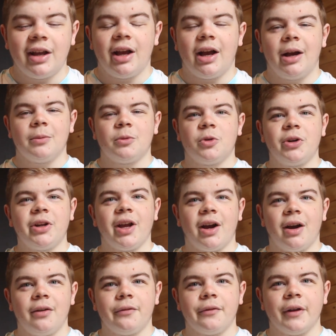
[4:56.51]
I'm going to
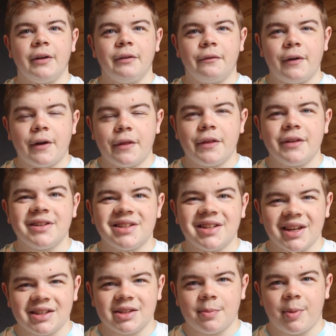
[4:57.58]
have in 5th and
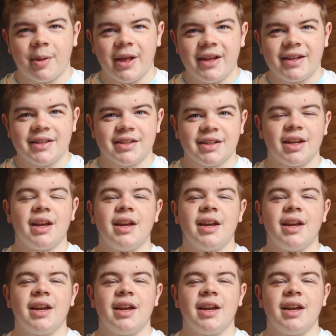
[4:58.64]
6th place